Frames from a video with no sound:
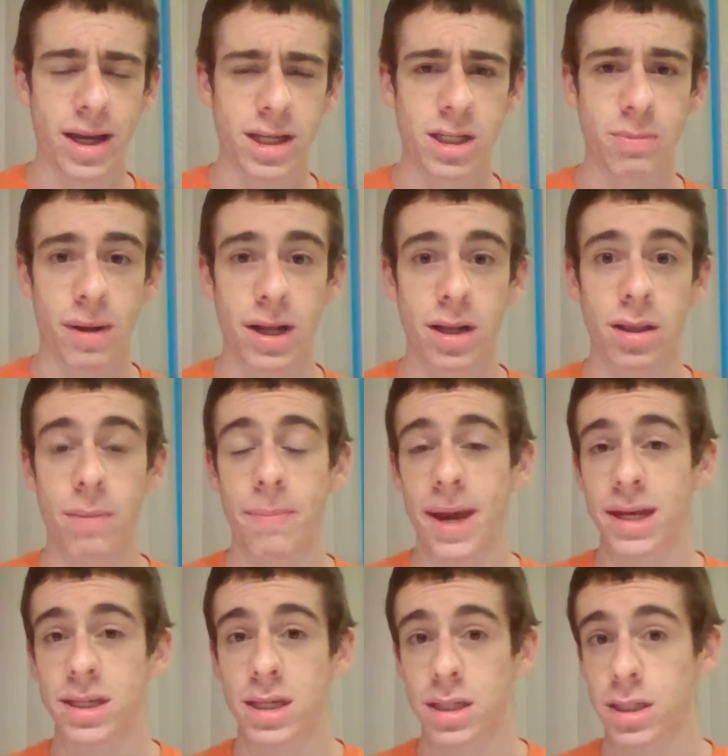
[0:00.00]
explaining the
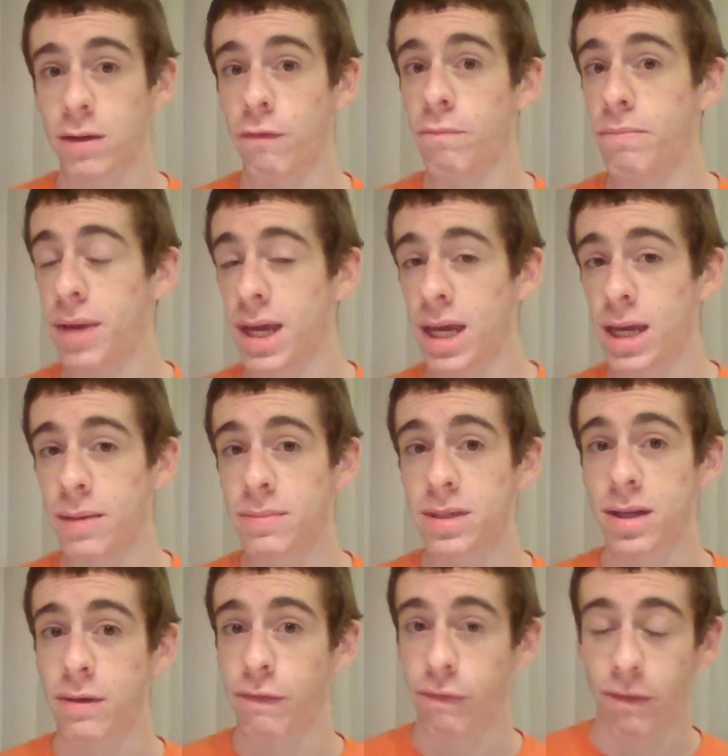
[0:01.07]
basics of beams
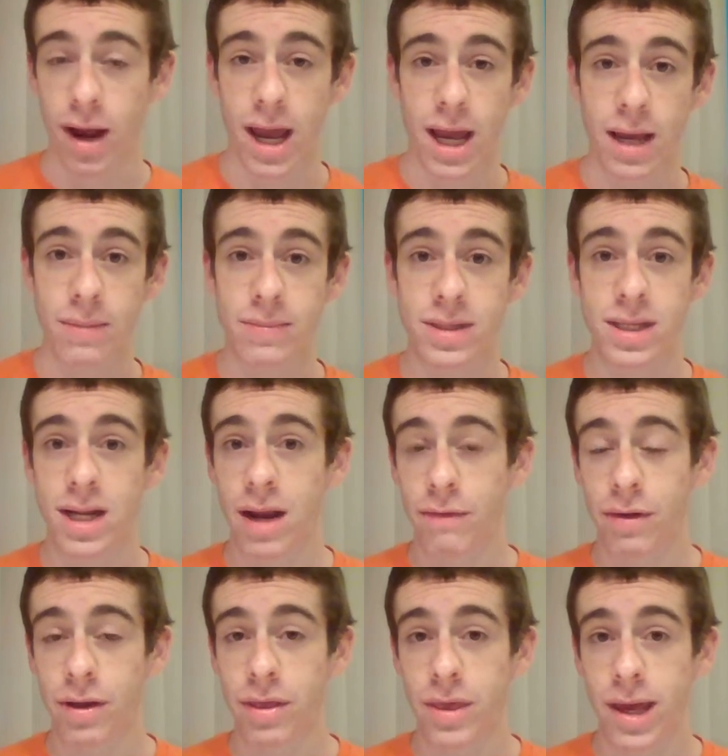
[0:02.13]
and frames and
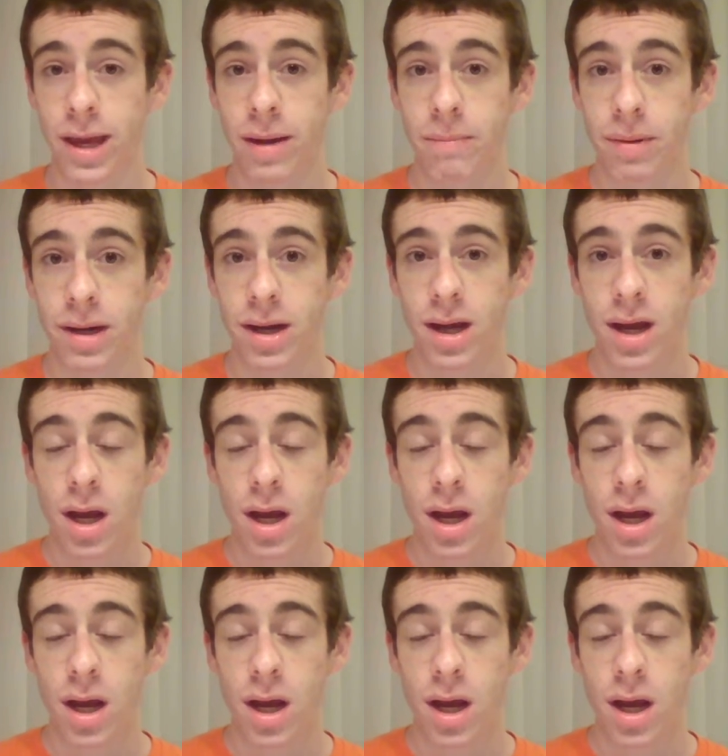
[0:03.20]
everything, but